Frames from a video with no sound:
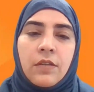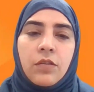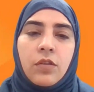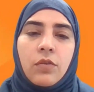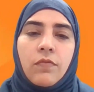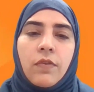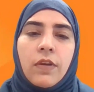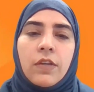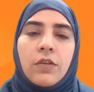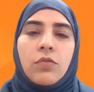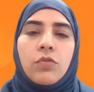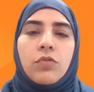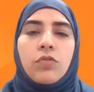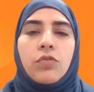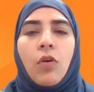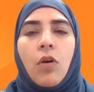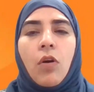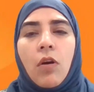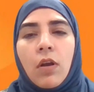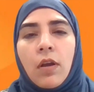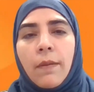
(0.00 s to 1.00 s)
So when you
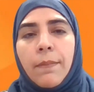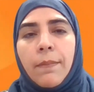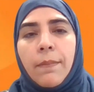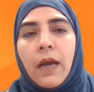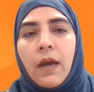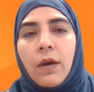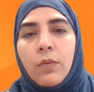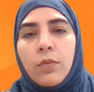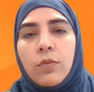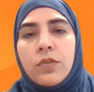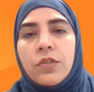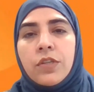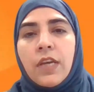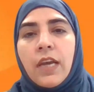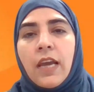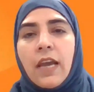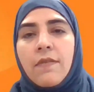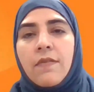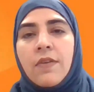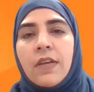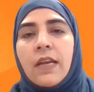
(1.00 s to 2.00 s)
talk about
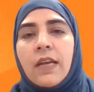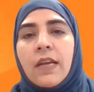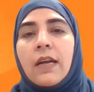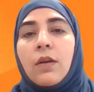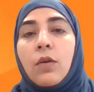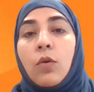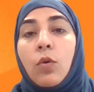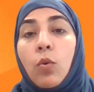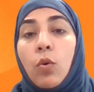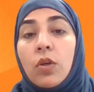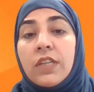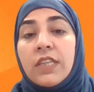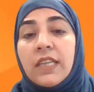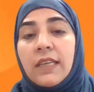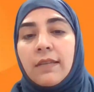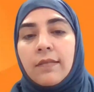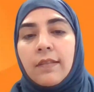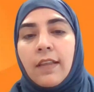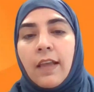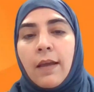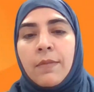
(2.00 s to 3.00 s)
having a good
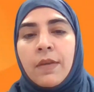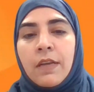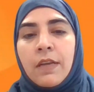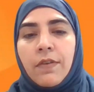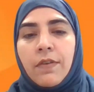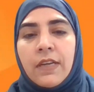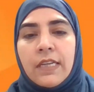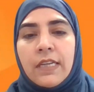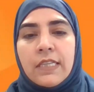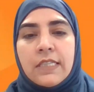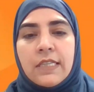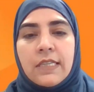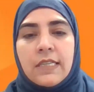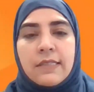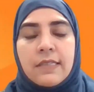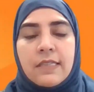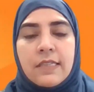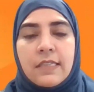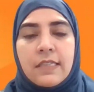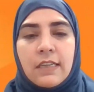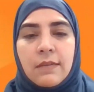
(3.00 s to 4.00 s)
Islamic financial
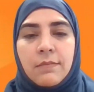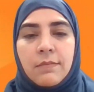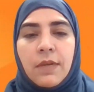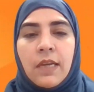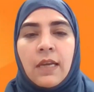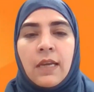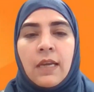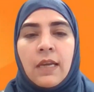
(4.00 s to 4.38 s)
system,